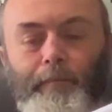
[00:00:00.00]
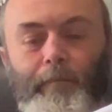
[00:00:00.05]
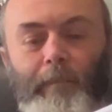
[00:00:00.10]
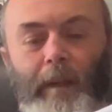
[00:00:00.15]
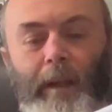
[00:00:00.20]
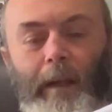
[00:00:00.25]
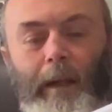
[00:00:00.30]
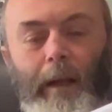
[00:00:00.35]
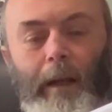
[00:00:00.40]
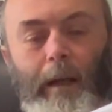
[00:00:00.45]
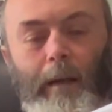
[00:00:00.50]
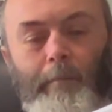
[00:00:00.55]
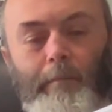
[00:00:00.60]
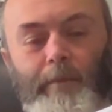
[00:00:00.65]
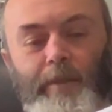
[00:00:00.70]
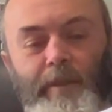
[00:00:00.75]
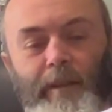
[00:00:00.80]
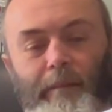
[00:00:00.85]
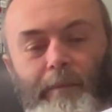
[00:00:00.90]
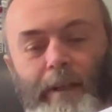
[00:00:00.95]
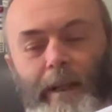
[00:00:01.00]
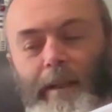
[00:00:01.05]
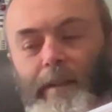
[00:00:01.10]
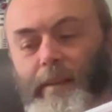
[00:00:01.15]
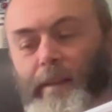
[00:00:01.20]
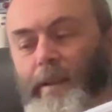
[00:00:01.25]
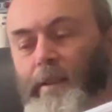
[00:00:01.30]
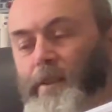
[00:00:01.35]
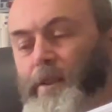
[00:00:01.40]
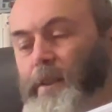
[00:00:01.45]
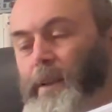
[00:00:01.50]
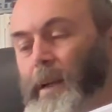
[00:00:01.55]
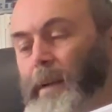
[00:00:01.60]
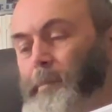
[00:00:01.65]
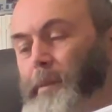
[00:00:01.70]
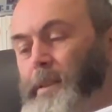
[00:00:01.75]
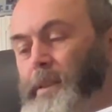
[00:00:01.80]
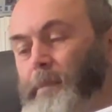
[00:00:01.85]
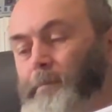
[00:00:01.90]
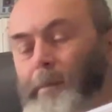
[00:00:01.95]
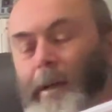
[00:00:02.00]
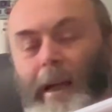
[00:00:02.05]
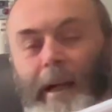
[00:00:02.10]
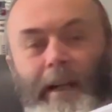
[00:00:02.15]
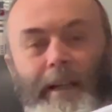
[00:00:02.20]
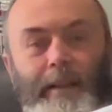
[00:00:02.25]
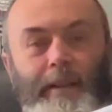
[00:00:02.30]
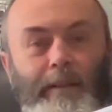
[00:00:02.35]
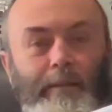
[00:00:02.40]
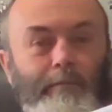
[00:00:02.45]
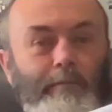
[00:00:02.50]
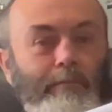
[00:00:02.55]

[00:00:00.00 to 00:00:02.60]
7/8 inch diameter blade.